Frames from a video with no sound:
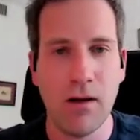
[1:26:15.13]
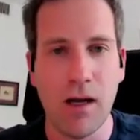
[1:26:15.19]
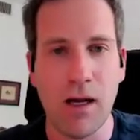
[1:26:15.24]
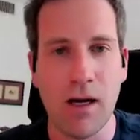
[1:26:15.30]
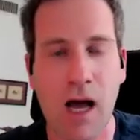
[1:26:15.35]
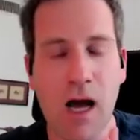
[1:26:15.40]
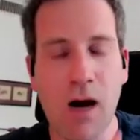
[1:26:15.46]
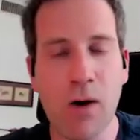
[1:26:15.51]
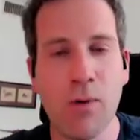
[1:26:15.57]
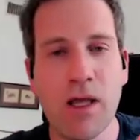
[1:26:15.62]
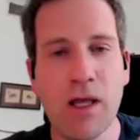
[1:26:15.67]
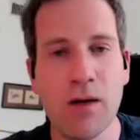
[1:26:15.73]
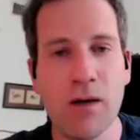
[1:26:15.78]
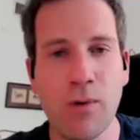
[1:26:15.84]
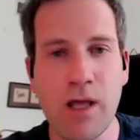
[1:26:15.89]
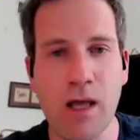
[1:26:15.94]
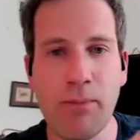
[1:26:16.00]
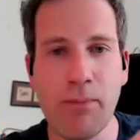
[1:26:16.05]
and how
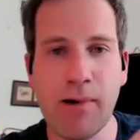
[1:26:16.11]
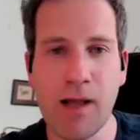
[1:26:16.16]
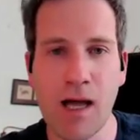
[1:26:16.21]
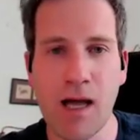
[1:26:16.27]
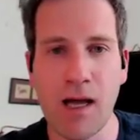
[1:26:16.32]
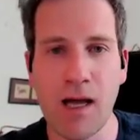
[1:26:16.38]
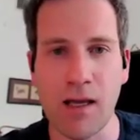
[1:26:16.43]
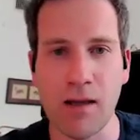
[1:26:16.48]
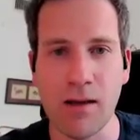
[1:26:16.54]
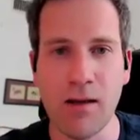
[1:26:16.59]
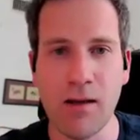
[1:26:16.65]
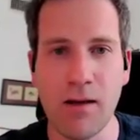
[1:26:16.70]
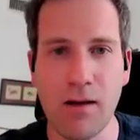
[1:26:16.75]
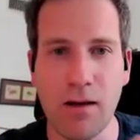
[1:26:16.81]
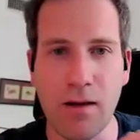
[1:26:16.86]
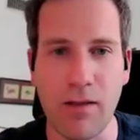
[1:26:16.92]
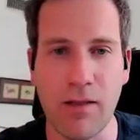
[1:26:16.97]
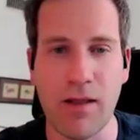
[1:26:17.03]
can we apply
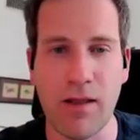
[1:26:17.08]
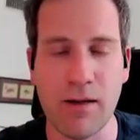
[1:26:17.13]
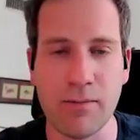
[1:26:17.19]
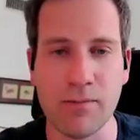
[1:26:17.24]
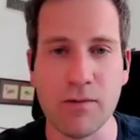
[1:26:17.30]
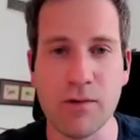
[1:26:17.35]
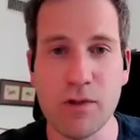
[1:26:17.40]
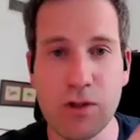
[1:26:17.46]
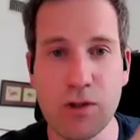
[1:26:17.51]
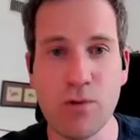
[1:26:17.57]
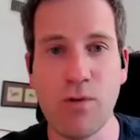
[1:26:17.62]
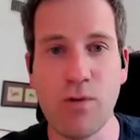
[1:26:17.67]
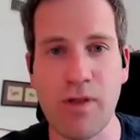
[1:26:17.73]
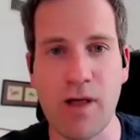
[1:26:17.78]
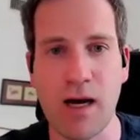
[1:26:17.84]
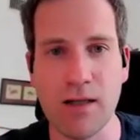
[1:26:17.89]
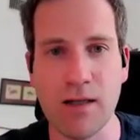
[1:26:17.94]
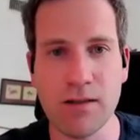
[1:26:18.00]
them to
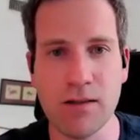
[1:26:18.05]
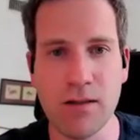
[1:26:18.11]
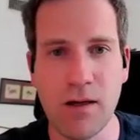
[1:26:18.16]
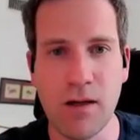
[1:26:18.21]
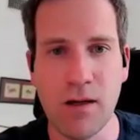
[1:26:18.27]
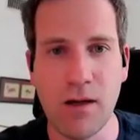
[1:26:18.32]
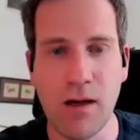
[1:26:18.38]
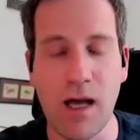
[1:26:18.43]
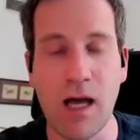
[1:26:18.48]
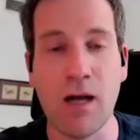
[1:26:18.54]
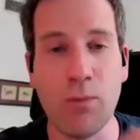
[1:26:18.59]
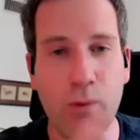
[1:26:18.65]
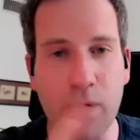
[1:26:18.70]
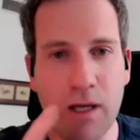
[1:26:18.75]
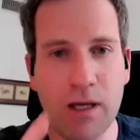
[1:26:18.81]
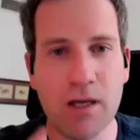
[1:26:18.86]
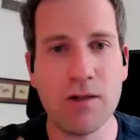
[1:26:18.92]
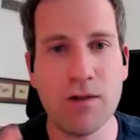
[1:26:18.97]
that? And
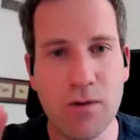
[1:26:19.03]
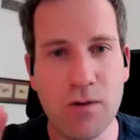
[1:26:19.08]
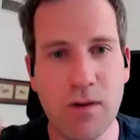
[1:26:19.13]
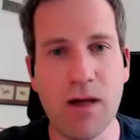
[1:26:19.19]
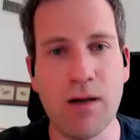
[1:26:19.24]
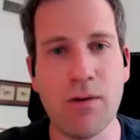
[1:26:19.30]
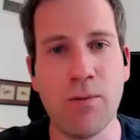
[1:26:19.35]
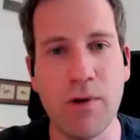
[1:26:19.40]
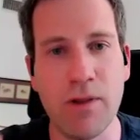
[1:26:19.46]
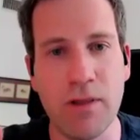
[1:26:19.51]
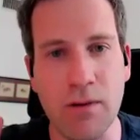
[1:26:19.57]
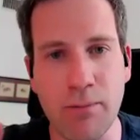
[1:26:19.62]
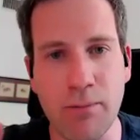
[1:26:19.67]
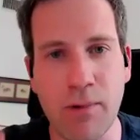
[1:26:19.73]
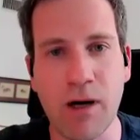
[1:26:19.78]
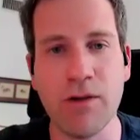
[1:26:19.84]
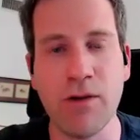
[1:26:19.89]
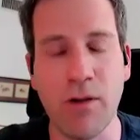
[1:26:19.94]
we can do that with the
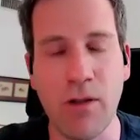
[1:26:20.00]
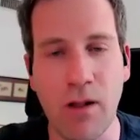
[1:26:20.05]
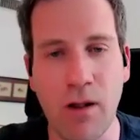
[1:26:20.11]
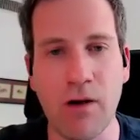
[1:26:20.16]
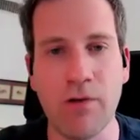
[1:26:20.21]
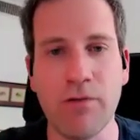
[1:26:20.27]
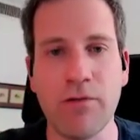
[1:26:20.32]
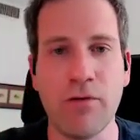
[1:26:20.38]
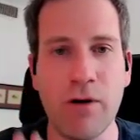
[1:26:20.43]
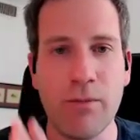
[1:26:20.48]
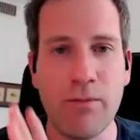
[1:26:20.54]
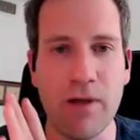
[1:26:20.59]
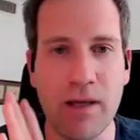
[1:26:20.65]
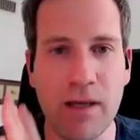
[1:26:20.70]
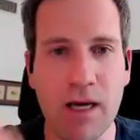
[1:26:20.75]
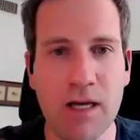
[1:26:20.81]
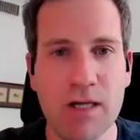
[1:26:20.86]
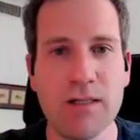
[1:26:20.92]
model of
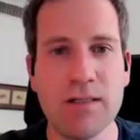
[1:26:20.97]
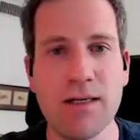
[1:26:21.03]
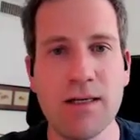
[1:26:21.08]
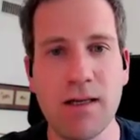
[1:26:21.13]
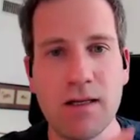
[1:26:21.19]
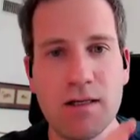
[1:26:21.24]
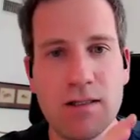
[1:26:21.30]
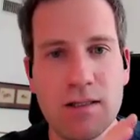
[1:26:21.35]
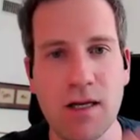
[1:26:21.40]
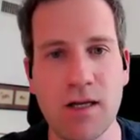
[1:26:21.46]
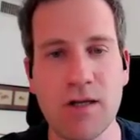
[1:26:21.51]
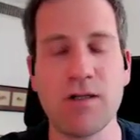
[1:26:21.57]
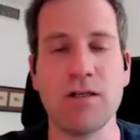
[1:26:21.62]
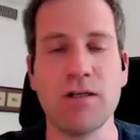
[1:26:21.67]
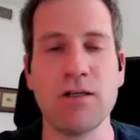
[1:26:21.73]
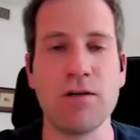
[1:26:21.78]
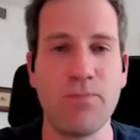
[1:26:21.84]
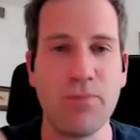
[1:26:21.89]
replications and
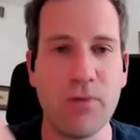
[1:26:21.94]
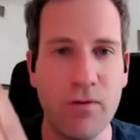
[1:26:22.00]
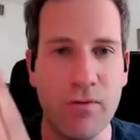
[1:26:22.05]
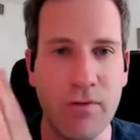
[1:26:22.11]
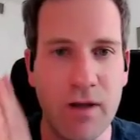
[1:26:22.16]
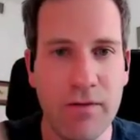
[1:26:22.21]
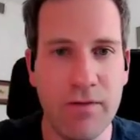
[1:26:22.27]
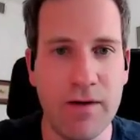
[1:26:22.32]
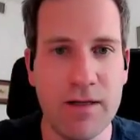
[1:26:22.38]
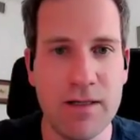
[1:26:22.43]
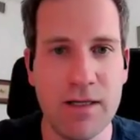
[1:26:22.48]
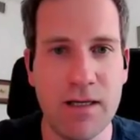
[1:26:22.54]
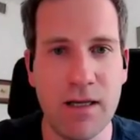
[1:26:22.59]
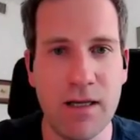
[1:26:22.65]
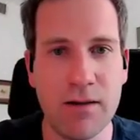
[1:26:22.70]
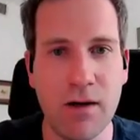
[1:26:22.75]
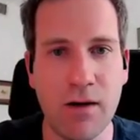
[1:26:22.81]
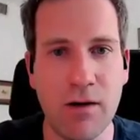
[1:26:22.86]
extensions,
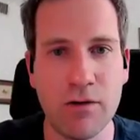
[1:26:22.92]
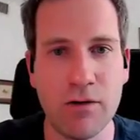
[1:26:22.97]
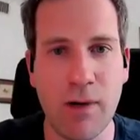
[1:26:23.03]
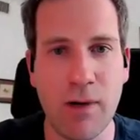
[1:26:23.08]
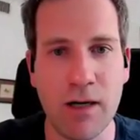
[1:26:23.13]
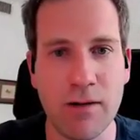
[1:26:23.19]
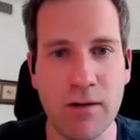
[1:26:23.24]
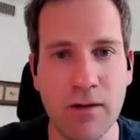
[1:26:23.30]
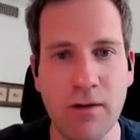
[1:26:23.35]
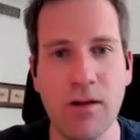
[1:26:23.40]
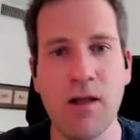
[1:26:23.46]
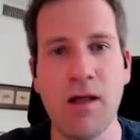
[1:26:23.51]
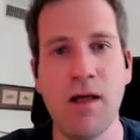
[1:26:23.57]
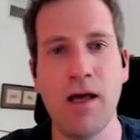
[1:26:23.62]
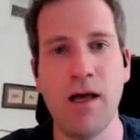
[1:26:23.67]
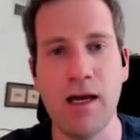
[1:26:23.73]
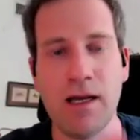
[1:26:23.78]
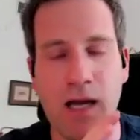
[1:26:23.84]
revisiting the old model
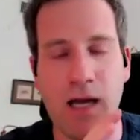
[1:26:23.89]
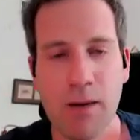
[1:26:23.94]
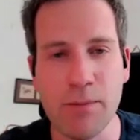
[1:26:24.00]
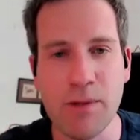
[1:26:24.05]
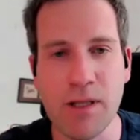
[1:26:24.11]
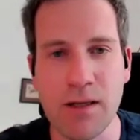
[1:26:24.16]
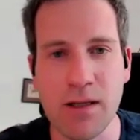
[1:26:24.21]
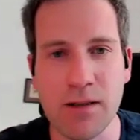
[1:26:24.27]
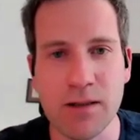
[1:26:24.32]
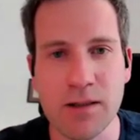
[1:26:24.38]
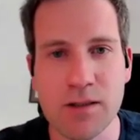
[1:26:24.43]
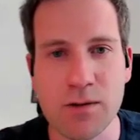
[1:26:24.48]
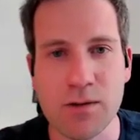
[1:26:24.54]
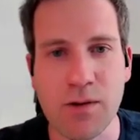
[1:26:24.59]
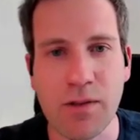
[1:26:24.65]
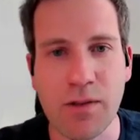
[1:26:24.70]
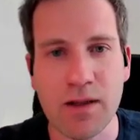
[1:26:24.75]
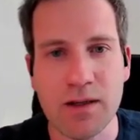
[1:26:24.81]
and updating this
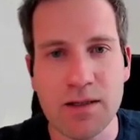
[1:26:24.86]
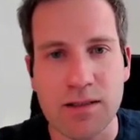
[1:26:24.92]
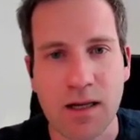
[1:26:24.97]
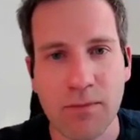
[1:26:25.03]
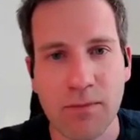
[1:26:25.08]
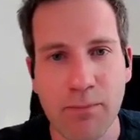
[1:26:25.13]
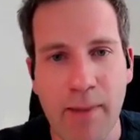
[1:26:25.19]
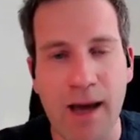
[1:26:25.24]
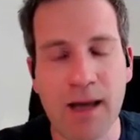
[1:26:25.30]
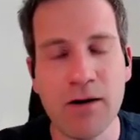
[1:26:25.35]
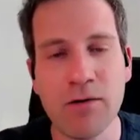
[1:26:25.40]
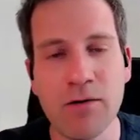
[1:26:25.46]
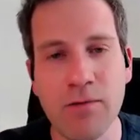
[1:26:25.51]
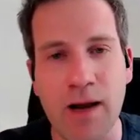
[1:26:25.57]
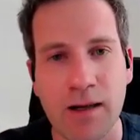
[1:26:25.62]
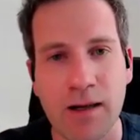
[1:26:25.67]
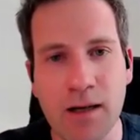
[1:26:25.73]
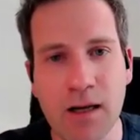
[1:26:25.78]
to things that matter
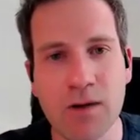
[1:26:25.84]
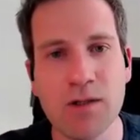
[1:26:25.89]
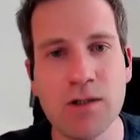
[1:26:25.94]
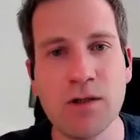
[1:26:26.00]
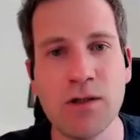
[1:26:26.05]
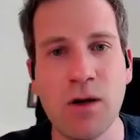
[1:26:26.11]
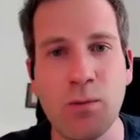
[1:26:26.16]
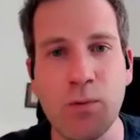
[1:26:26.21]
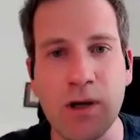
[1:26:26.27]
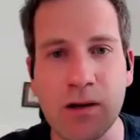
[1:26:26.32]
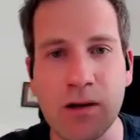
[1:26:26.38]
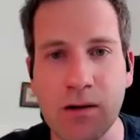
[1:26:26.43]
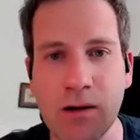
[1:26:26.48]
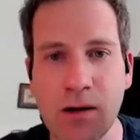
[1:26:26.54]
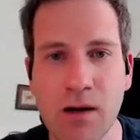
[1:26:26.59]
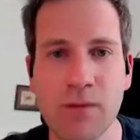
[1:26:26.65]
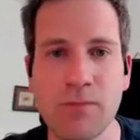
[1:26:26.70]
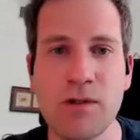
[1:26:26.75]
right now, so that we
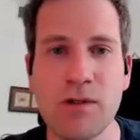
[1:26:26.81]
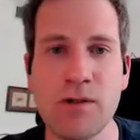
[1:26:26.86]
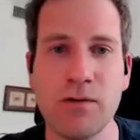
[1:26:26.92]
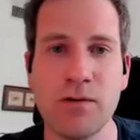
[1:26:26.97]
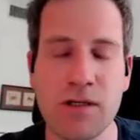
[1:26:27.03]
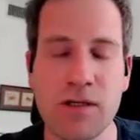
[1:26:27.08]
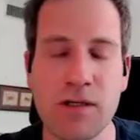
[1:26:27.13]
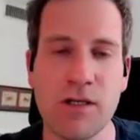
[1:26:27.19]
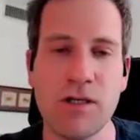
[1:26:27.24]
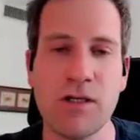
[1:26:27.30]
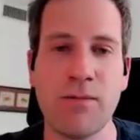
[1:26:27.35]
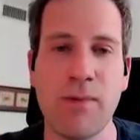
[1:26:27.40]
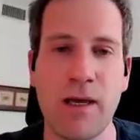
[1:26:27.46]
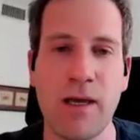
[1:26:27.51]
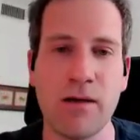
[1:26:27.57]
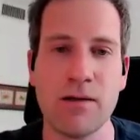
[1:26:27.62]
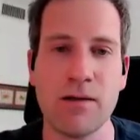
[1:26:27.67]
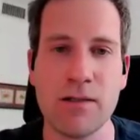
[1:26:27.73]
can come to decision
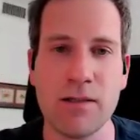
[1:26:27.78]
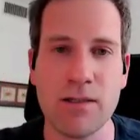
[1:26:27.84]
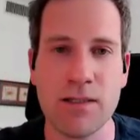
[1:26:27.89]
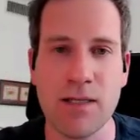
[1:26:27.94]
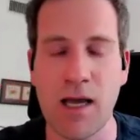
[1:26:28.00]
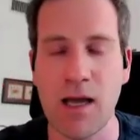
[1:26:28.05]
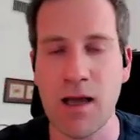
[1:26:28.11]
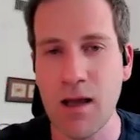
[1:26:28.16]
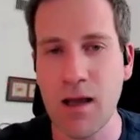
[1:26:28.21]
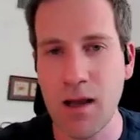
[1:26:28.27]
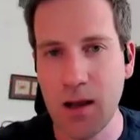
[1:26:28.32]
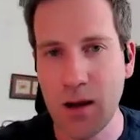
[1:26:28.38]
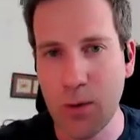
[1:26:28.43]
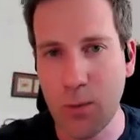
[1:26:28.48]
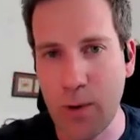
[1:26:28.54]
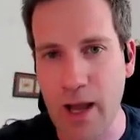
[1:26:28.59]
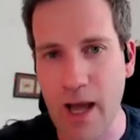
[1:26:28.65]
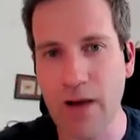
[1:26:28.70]
makers and say,
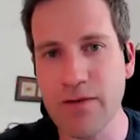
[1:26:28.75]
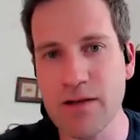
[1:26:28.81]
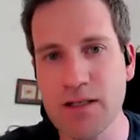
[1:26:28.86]
we have